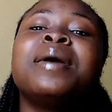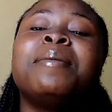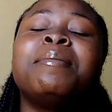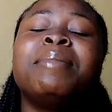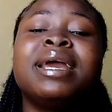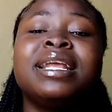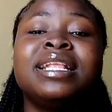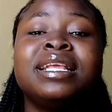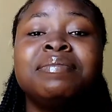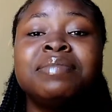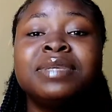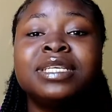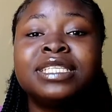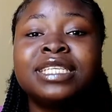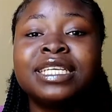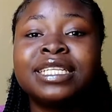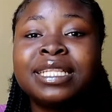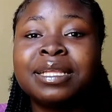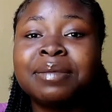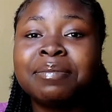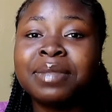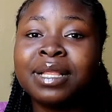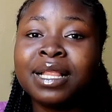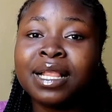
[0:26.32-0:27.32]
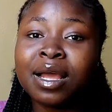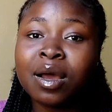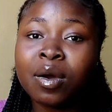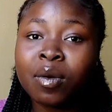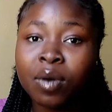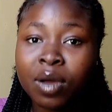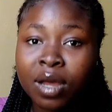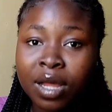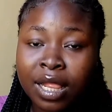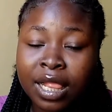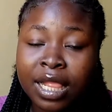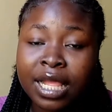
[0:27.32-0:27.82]
My name is Setemi
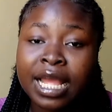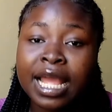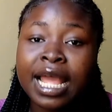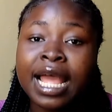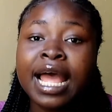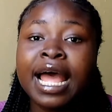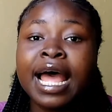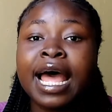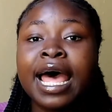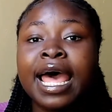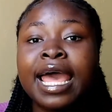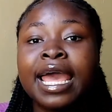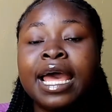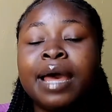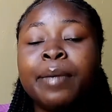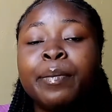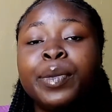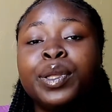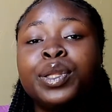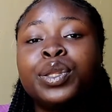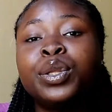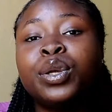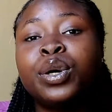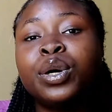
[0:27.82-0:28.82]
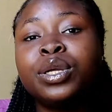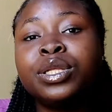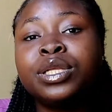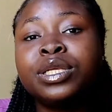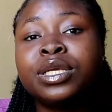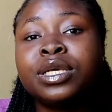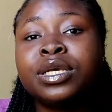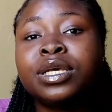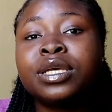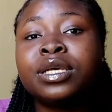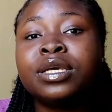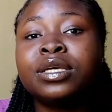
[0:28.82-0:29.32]
Lawal. I am a third
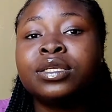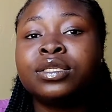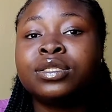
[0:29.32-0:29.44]
year